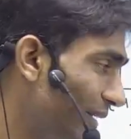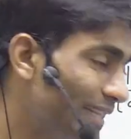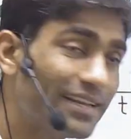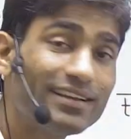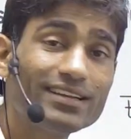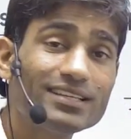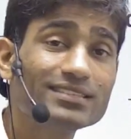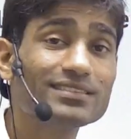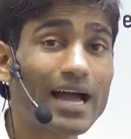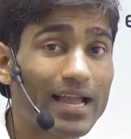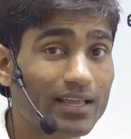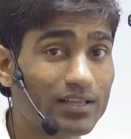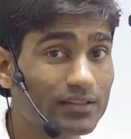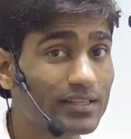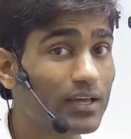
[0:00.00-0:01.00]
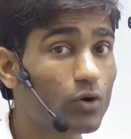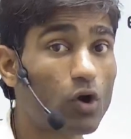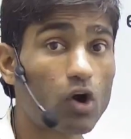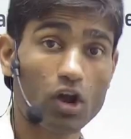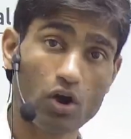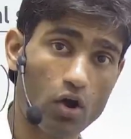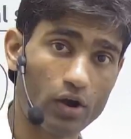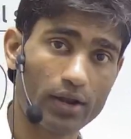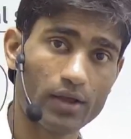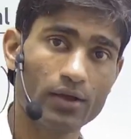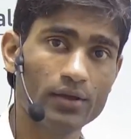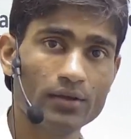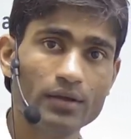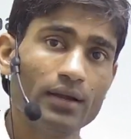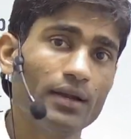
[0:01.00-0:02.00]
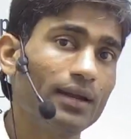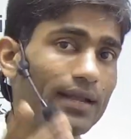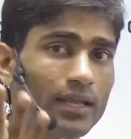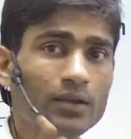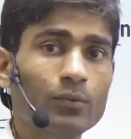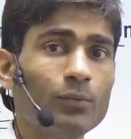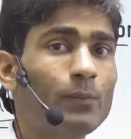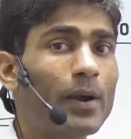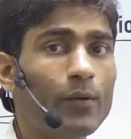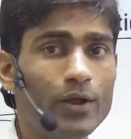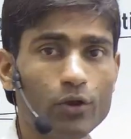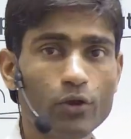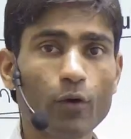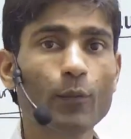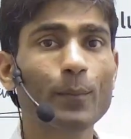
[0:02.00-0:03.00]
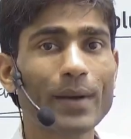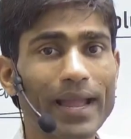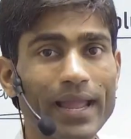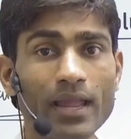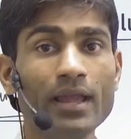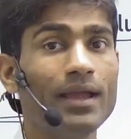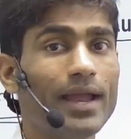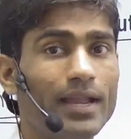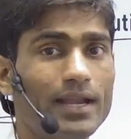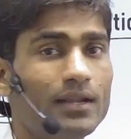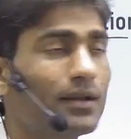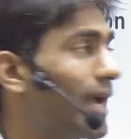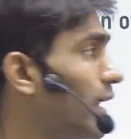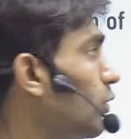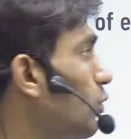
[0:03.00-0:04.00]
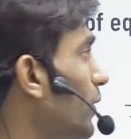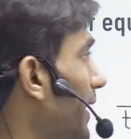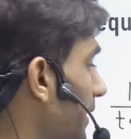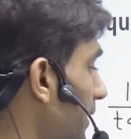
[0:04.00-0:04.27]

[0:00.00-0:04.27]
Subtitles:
it is lying there or not. Take value of a pi and calculate.